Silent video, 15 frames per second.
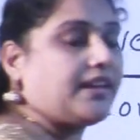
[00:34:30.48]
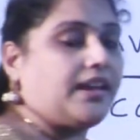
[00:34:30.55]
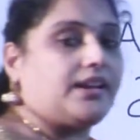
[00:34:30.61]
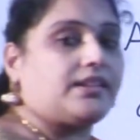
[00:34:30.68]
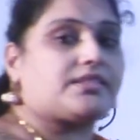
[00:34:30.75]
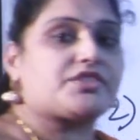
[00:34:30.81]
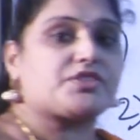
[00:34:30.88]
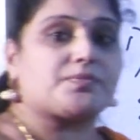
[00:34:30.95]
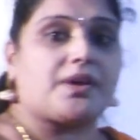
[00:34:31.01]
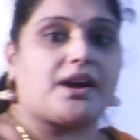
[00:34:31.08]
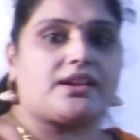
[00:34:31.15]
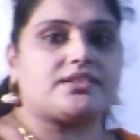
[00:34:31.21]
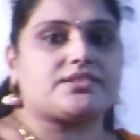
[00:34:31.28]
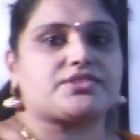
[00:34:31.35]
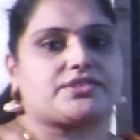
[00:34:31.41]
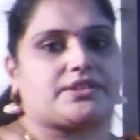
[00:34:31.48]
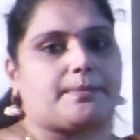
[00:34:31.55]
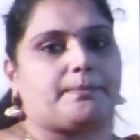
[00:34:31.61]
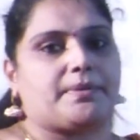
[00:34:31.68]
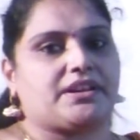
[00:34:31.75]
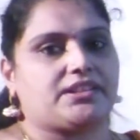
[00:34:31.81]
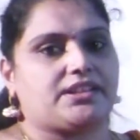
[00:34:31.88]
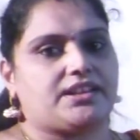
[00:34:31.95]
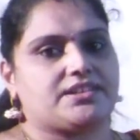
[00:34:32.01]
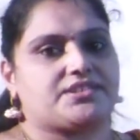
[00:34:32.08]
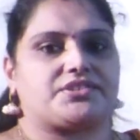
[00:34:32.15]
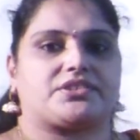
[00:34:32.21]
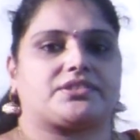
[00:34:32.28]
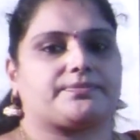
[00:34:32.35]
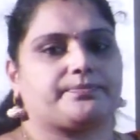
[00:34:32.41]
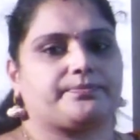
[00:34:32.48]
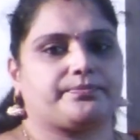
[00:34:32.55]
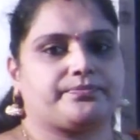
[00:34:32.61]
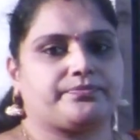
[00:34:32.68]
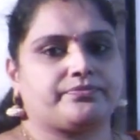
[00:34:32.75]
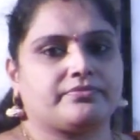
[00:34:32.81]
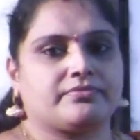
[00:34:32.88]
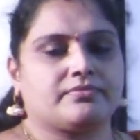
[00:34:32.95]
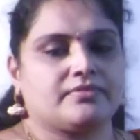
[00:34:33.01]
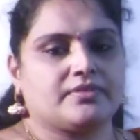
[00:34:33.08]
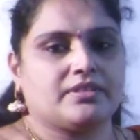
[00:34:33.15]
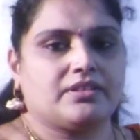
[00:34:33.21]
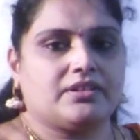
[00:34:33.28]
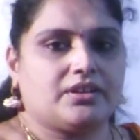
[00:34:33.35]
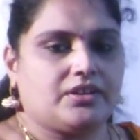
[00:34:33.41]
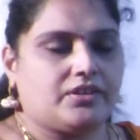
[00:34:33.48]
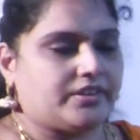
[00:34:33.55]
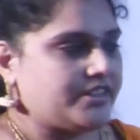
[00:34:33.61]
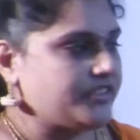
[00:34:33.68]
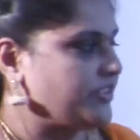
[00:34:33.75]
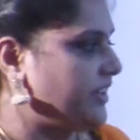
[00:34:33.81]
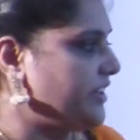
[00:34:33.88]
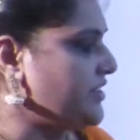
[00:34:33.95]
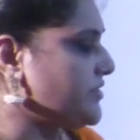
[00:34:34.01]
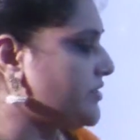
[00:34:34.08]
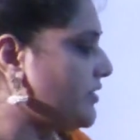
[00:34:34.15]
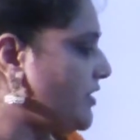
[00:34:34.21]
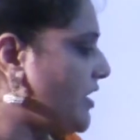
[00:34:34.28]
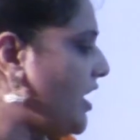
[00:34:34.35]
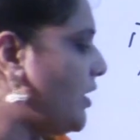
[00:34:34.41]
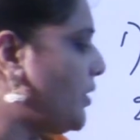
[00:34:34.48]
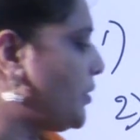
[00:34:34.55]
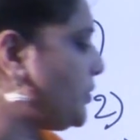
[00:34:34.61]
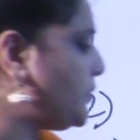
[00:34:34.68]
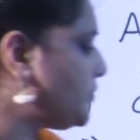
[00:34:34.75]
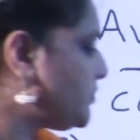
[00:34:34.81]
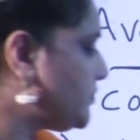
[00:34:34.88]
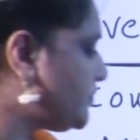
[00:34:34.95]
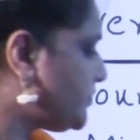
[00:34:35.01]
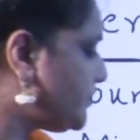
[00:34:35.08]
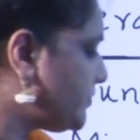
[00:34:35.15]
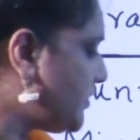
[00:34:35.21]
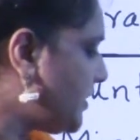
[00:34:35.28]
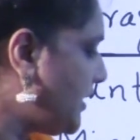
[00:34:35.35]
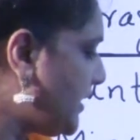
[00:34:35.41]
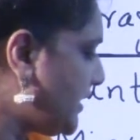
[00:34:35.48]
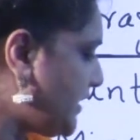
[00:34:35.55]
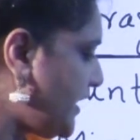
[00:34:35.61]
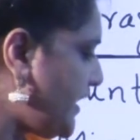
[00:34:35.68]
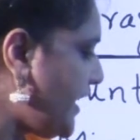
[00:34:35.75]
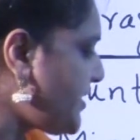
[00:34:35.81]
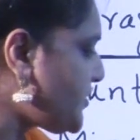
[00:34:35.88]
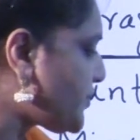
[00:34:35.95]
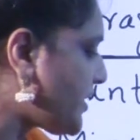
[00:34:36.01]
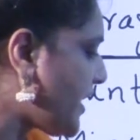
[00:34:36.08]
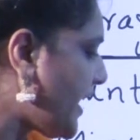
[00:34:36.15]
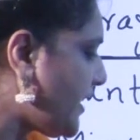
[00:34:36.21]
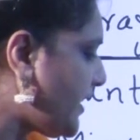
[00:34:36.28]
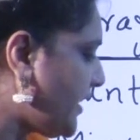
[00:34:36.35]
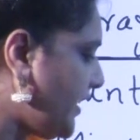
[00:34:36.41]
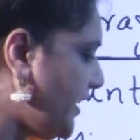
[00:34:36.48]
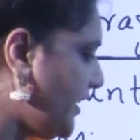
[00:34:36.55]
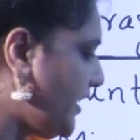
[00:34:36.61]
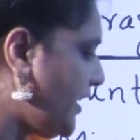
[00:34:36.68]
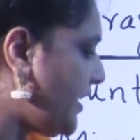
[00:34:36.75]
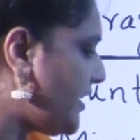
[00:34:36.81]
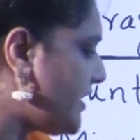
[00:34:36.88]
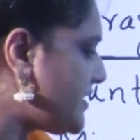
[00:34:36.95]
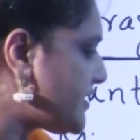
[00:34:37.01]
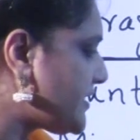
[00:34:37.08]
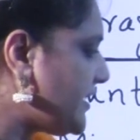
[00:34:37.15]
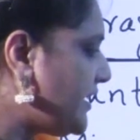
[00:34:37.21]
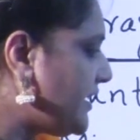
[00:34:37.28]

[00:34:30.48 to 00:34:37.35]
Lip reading: kth smallest number in the list. Okay students, now the next category is